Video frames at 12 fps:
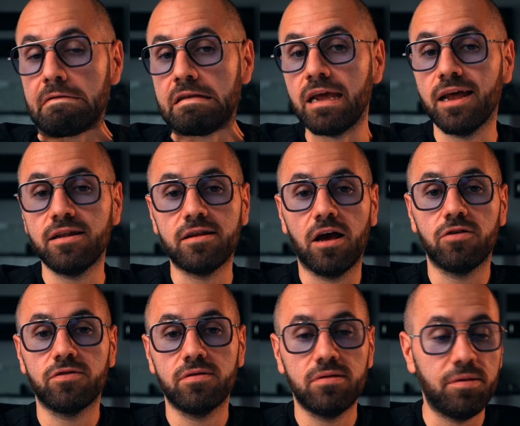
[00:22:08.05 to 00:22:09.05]
ten
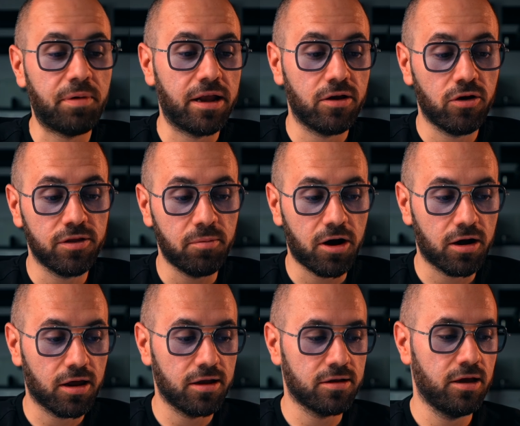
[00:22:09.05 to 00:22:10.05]
thousand, depending on the
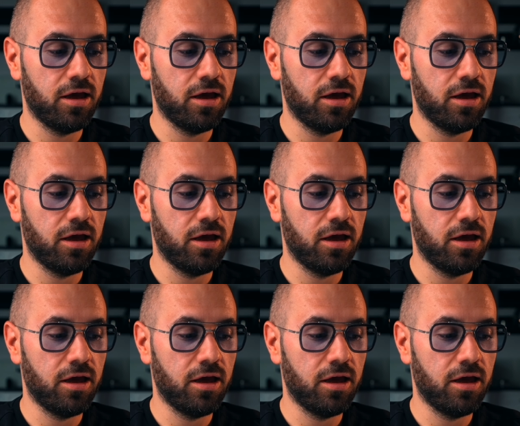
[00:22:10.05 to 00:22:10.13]
market.